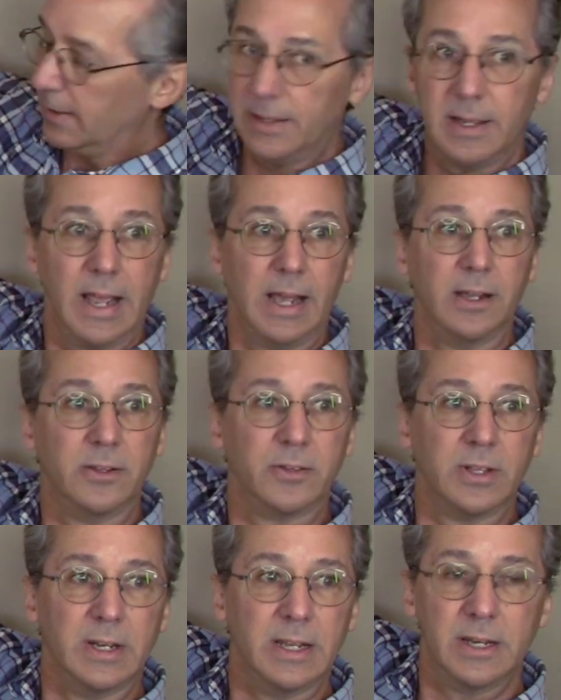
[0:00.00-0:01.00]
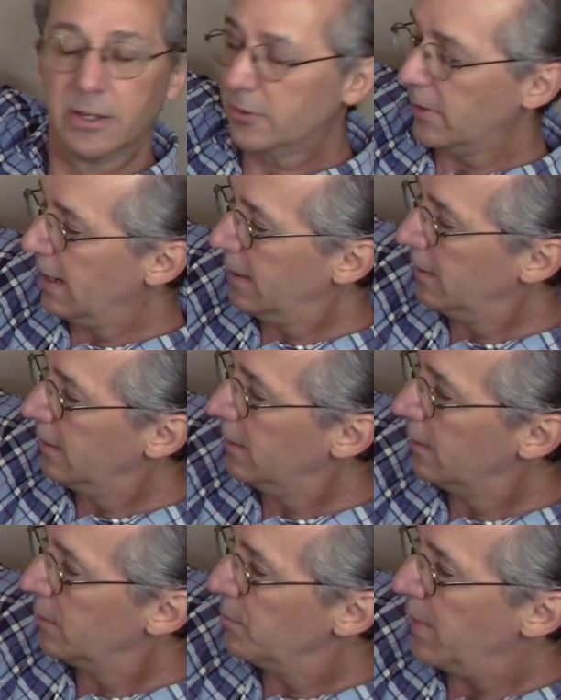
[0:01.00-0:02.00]
has an integrated
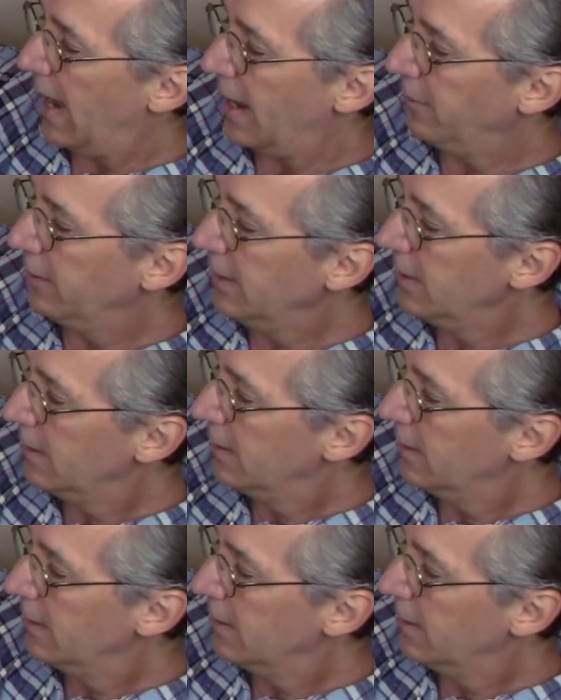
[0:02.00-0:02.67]
battery